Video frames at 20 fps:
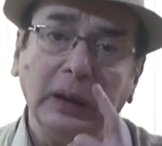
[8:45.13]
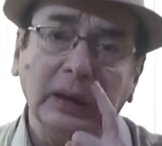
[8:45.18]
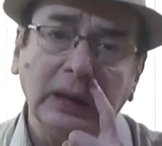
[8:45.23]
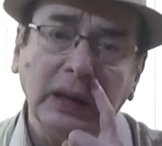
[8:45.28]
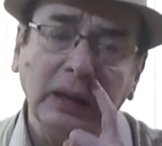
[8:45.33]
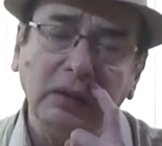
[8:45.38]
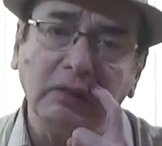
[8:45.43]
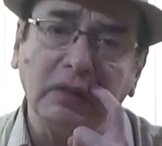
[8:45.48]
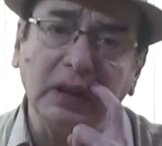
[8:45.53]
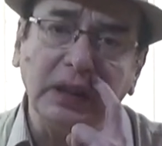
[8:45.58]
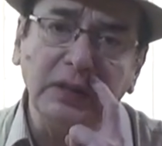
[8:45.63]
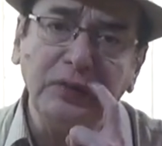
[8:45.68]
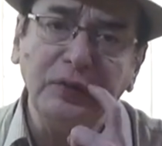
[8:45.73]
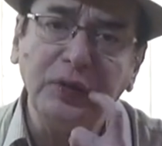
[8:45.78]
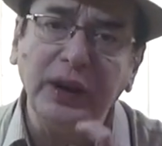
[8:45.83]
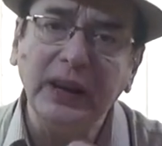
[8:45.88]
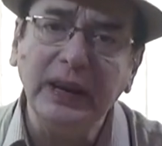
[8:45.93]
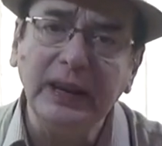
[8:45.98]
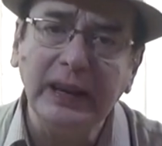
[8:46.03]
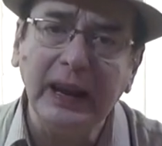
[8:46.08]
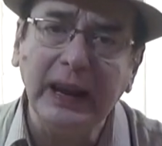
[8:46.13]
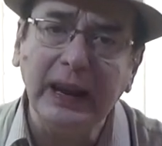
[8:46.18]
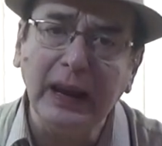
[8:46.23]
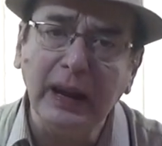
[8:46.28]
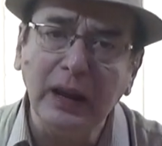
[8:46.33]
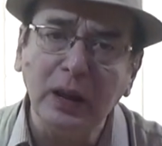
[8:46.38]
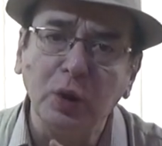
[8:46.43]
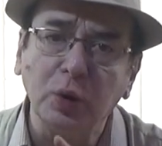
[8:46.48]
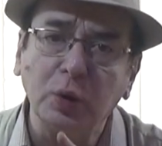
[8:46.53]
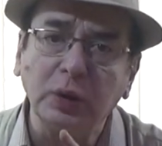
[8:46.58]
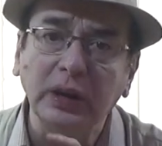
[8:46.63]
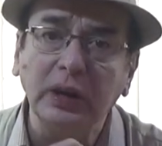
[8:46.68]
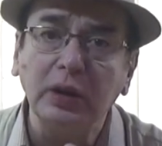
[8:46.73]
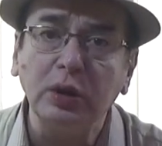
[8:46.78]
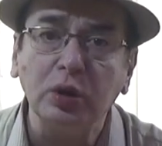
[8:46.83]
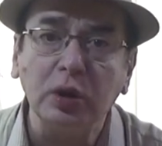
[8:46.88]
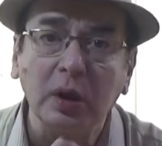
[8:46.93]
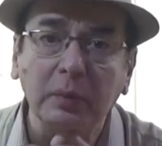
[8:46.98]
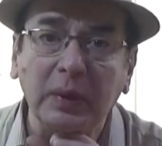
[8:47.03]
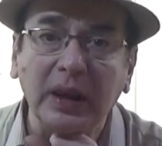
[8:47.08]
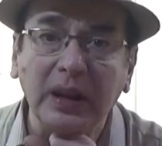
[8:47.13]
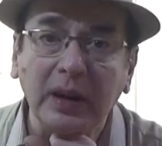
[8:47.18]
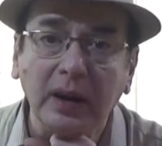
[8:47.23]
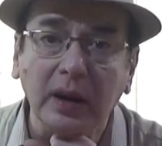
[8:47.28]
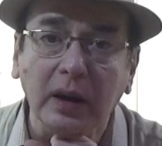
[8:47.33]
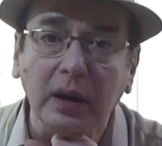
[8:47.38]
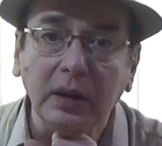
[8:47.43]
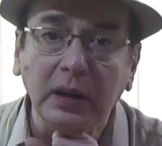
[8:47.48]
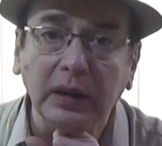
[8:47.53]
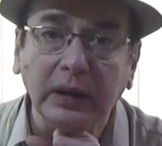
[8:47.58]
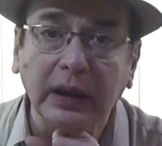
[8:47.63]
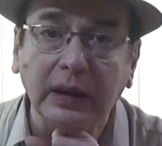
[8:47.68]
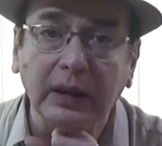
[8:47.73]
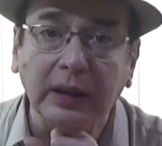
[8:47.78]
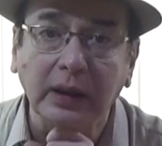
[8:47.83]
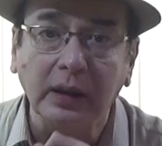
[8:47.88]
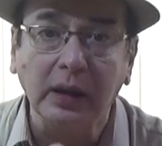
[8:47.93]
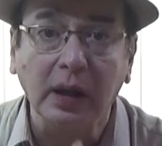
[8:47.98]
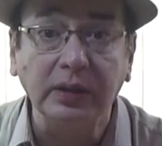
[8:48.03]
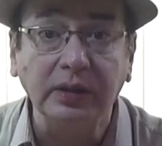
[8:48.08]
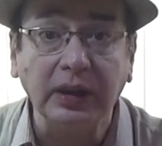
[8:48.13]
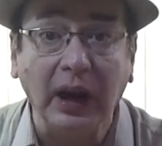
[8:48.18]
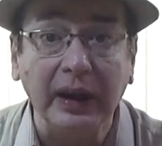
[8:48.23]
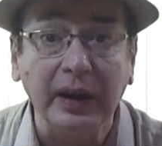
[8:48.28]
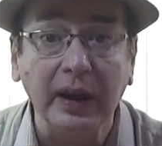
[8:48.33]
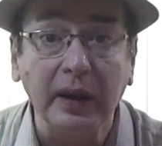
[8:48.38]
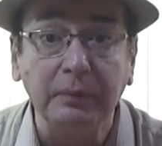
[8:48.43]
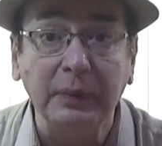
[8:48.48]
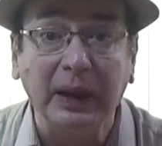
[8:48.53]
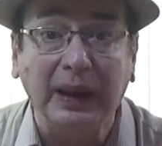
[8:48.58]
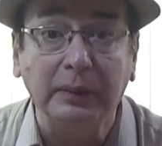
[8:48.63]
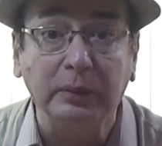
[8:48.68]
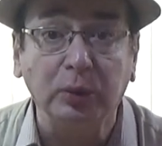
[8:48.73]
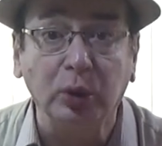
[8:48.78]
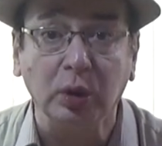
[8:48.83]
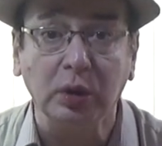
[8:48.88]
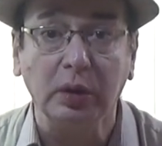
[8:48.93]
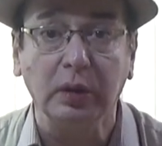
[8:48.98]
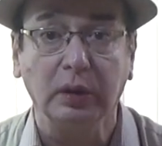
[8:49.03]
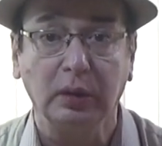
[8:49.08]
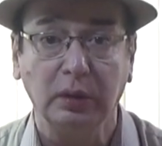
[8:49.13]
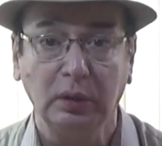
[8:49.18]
Till one fine day I looked into the mirror and I realized I have become old.